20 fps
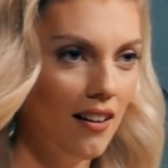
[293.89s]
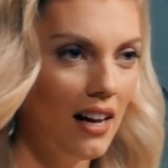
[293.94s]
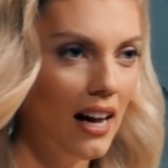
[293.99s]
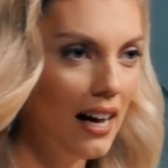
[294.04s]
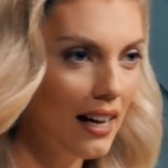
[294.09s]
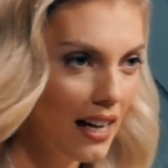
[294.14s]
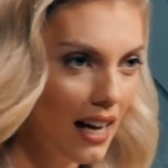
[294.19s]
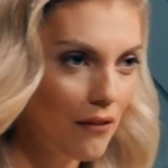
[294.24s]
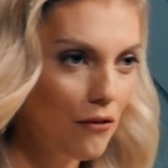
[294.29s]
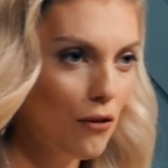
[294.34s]

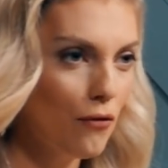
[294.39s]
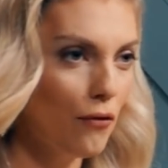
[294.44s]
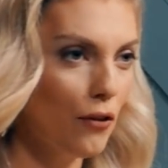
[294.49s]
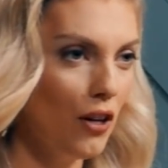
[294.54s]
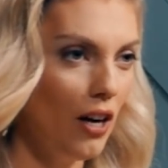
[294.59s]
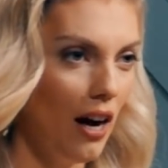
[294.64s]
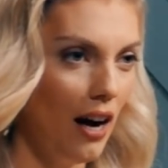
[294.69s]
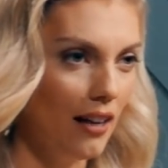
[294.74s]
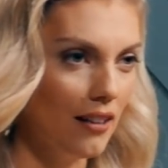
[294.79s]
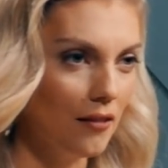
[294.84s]
I haven't
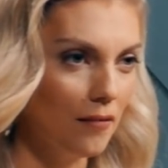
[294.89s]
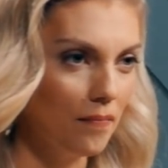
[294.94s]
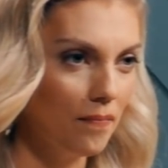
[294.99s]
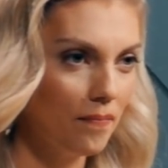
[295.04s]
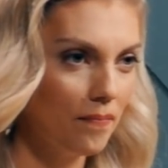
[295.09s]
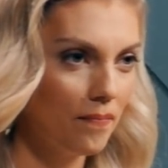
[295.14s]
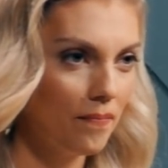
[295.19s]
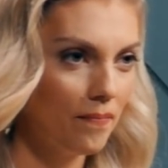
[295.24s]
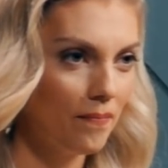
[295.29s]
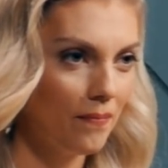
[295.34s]
forgotten
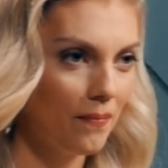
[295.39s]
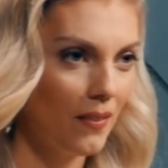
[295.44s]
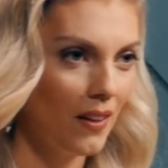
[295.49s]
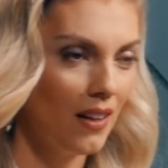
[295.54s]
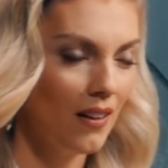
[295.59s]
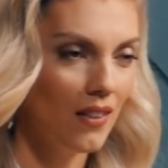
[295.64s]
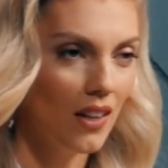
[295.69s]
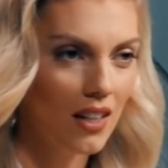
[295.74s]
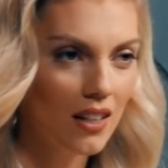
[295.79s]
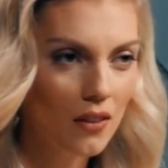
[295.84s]

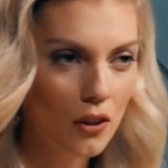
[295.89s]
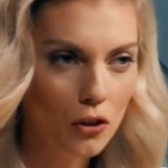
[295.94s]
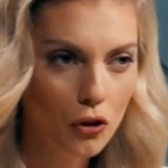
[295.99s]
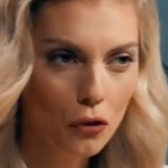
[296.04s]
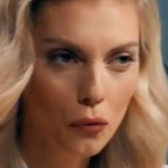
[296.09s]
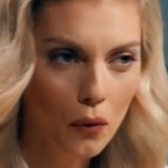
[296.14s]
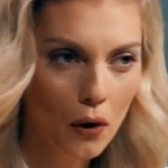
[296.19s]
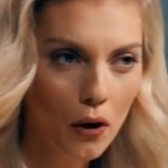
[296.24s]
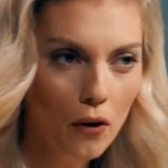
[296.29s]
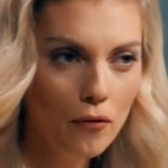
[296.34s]
that in the
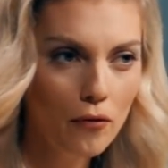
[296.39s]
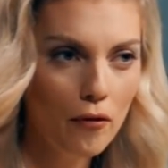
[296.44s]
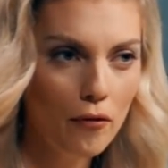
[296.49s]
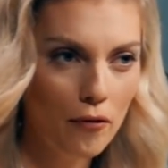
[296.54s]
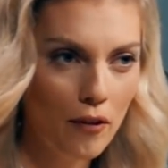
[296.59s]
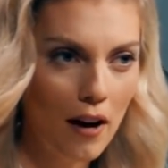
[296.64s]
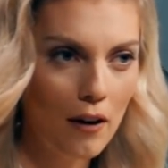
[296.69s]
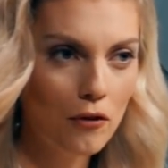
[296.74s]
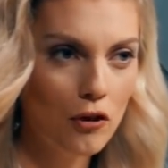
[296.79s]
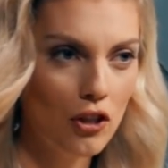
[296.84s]
trove of
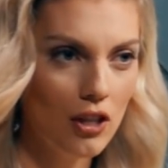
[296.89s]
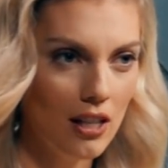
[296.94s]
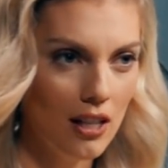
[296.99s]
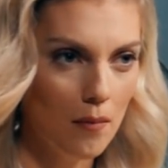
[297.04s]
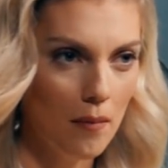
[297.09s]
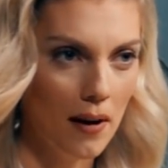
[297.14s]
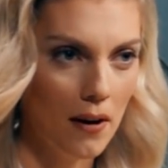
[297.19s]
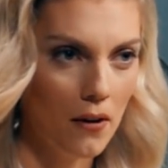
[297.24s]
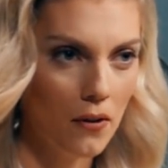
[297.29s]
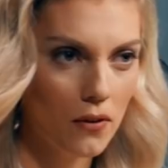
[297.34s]
Fauci
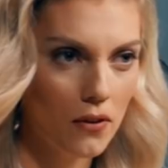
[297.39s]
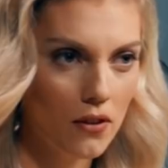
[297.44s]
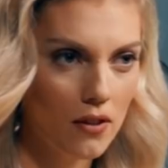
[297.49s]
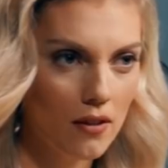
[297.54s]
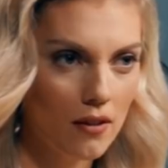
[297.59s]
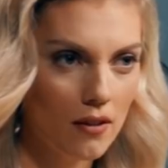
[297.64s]
emails,